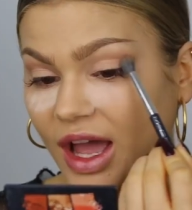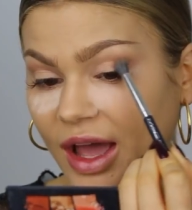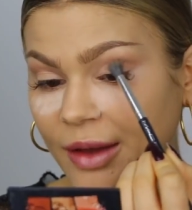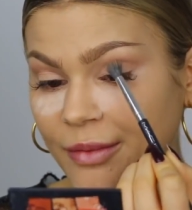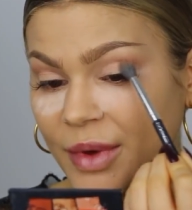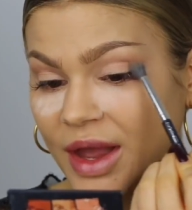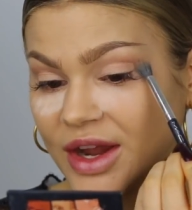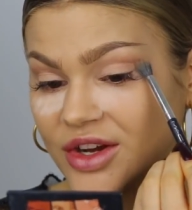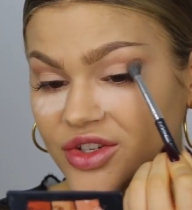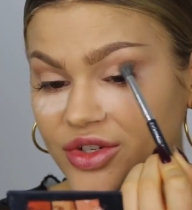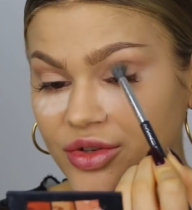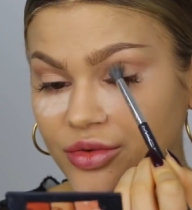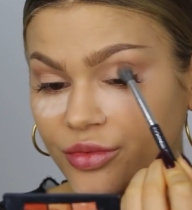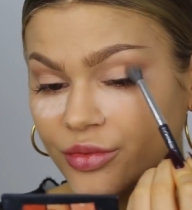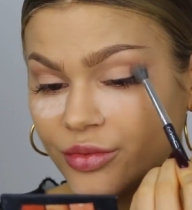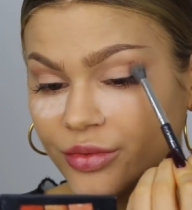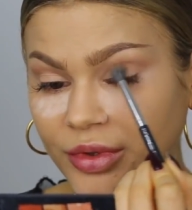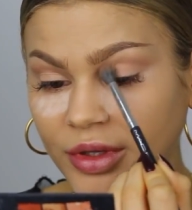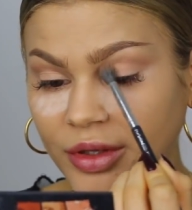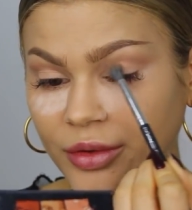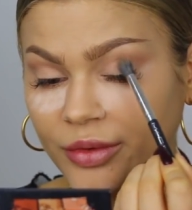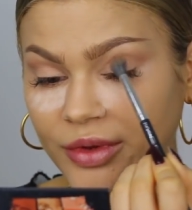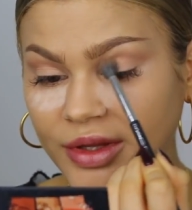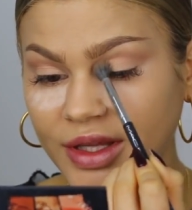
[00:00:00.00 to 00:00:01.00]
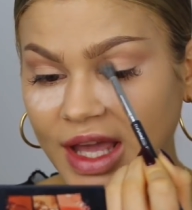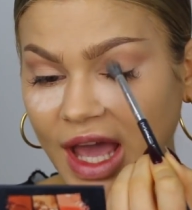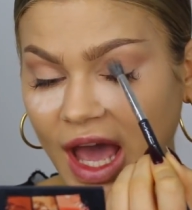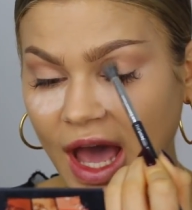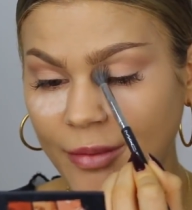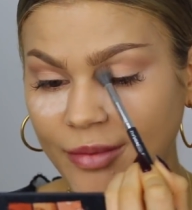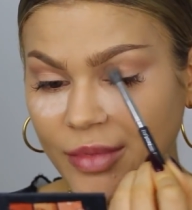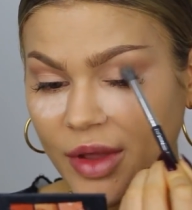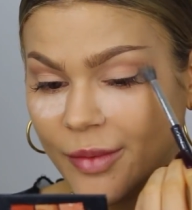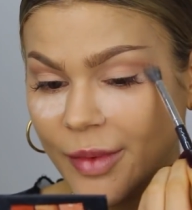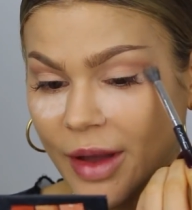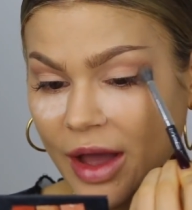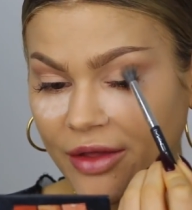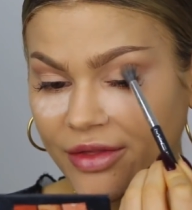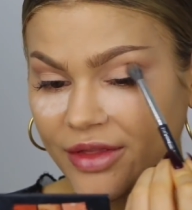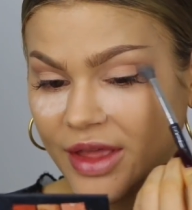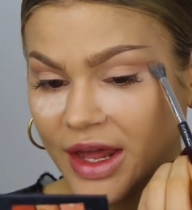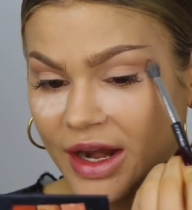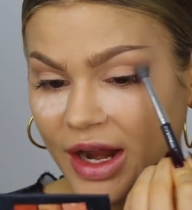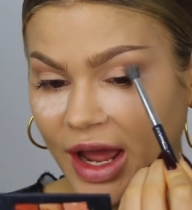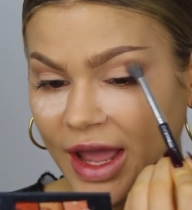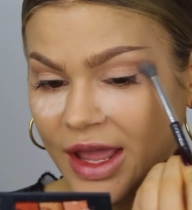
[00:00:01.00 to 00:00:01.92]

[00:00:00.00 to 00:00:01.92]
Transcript: I'm actually really, really happy about that.